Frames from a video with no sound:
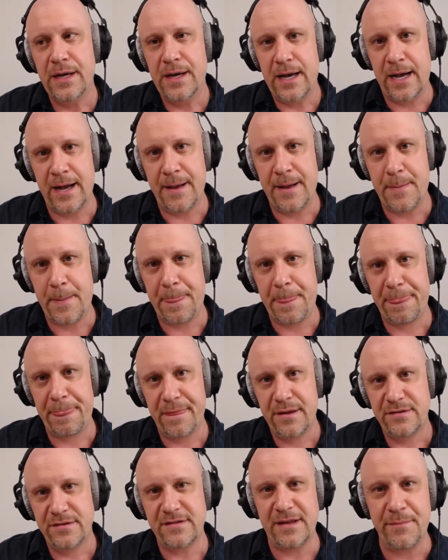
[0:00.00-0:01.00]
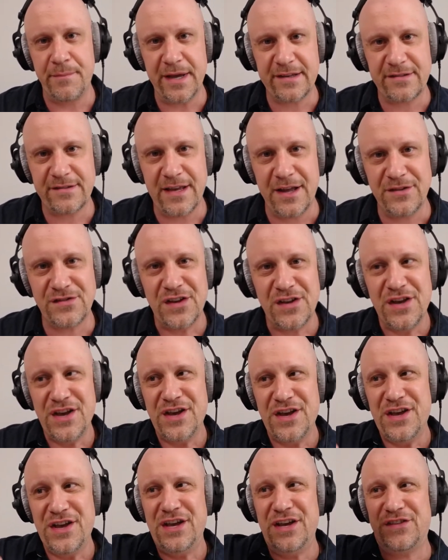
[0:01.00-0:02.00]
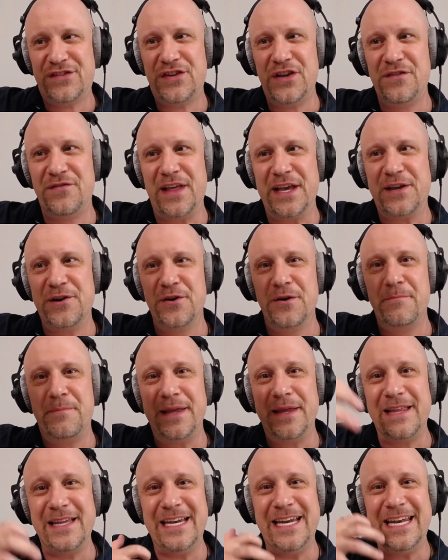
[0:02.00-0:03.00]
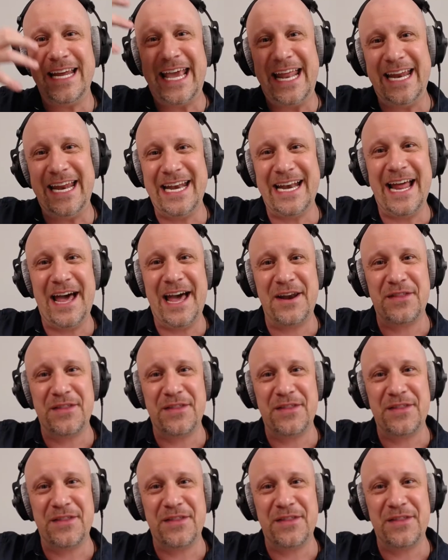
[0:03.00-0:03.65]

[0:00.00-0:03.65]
Does that make sense? It's sort of like your ability to get in and out